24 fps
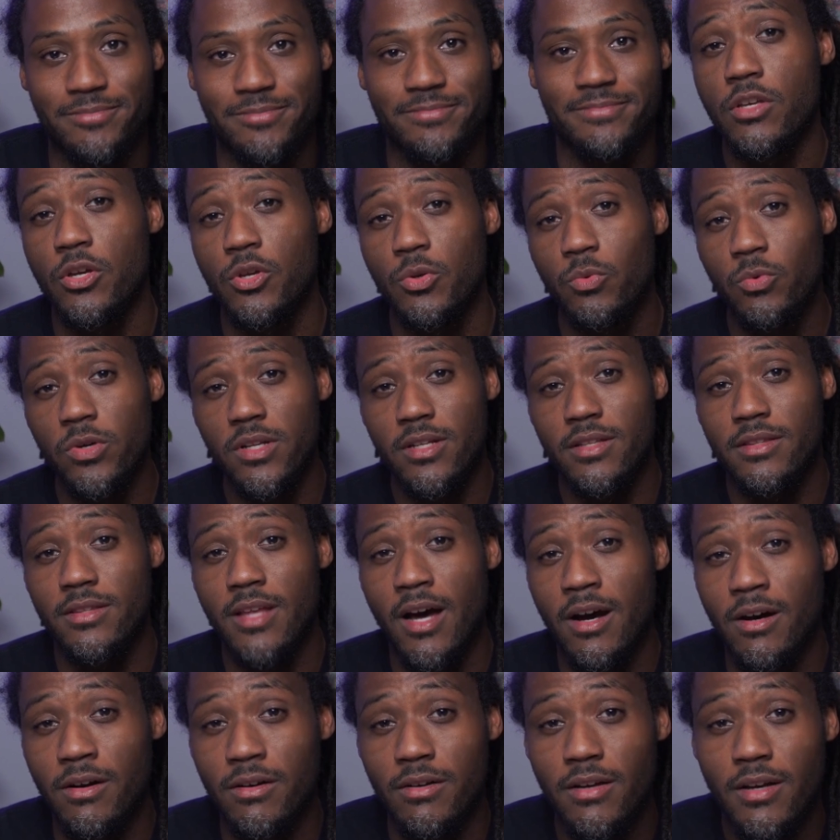So you would have
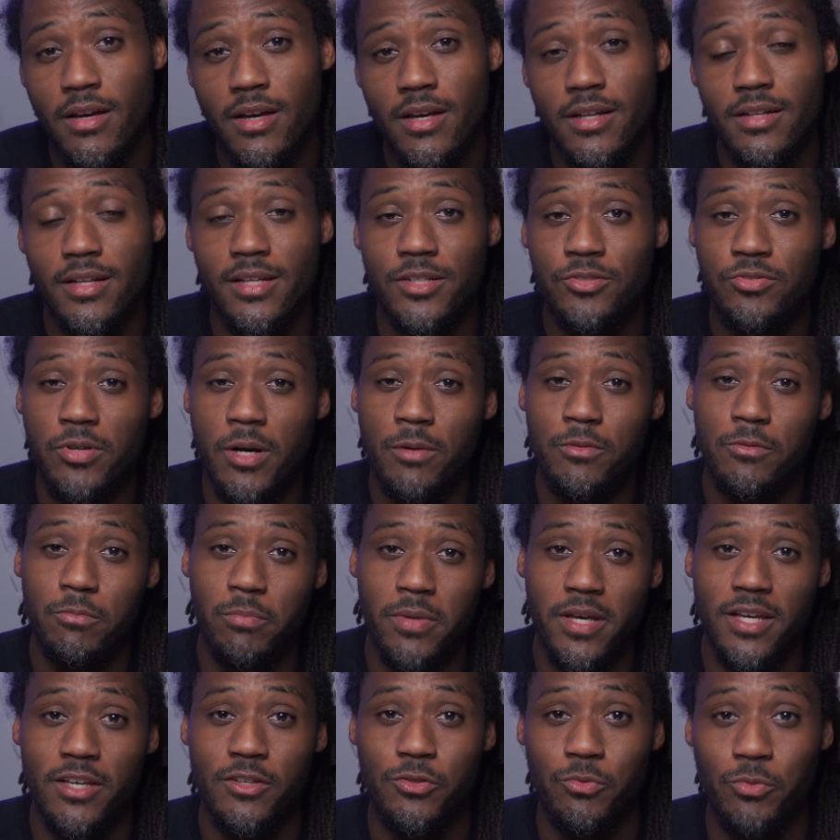thought that Trump's
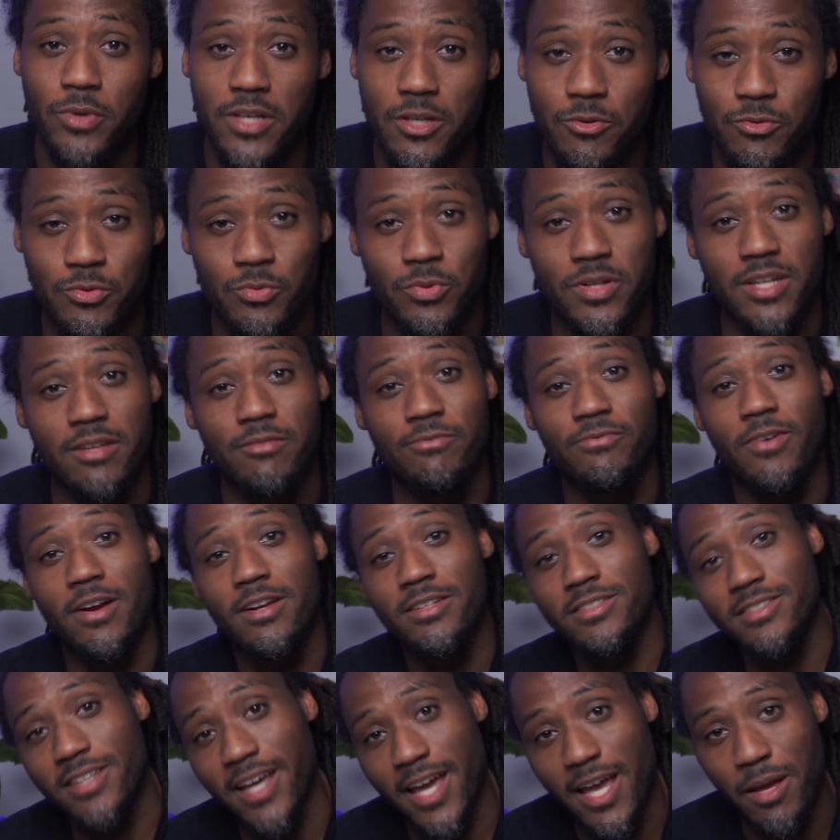biggest week was when he
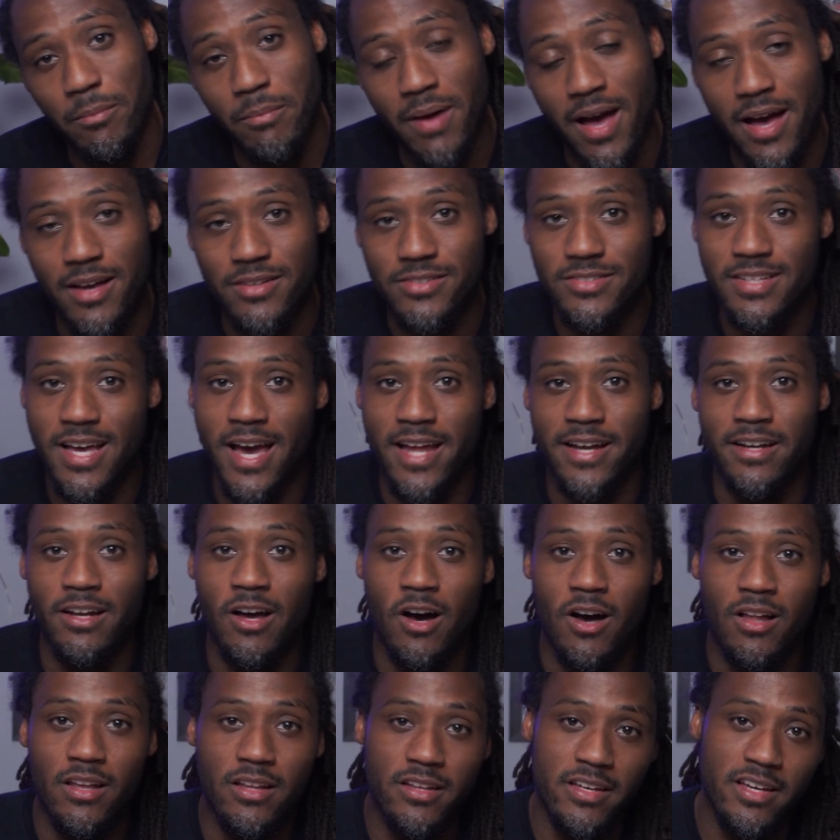first came out signing
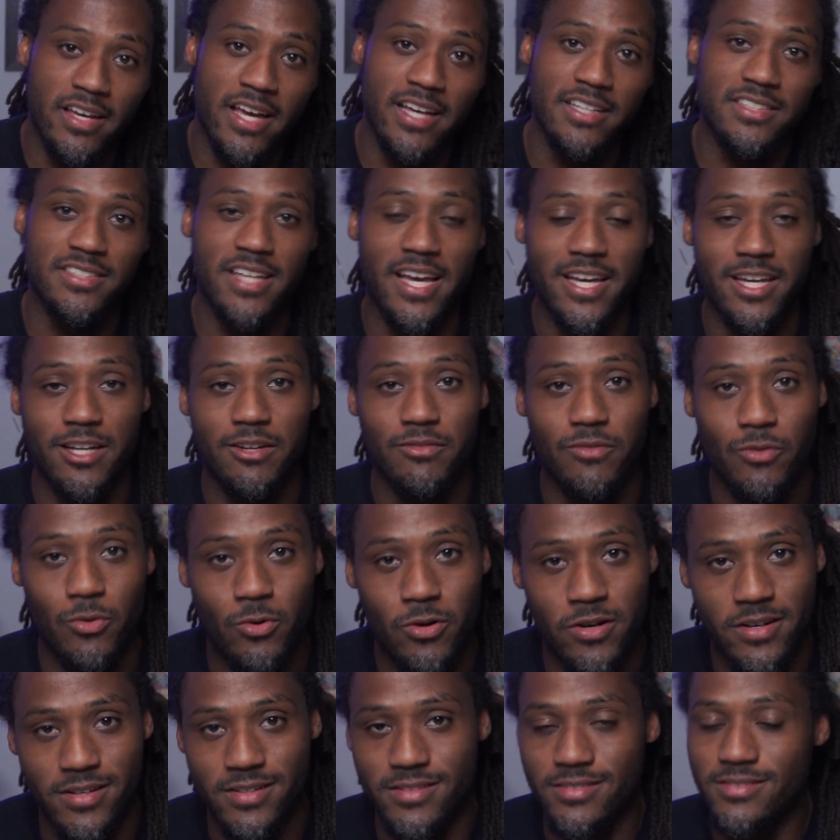all the executive
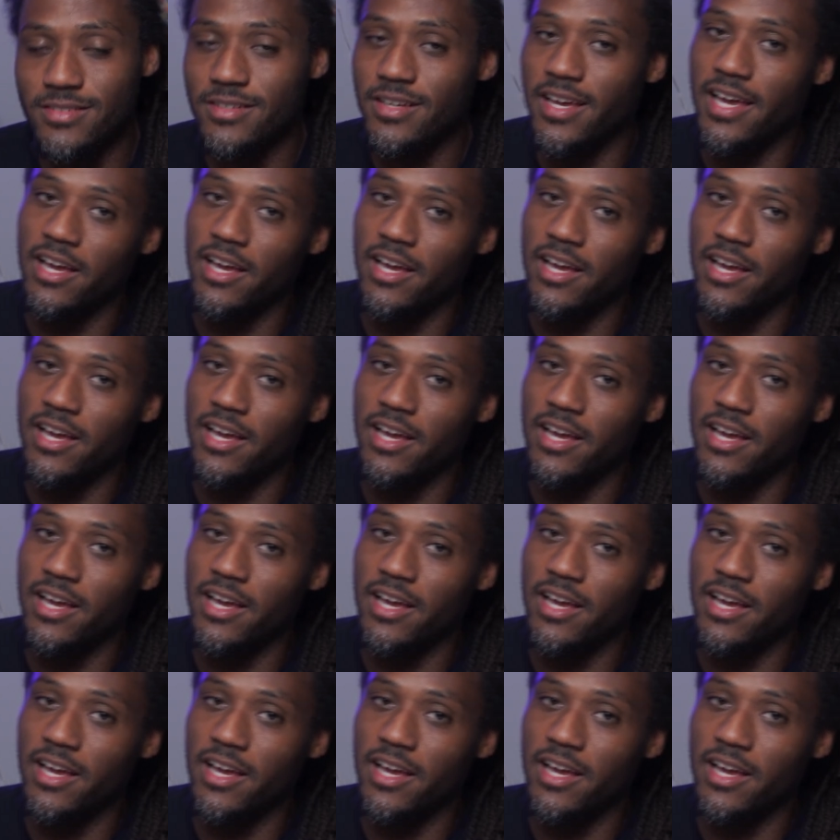orders.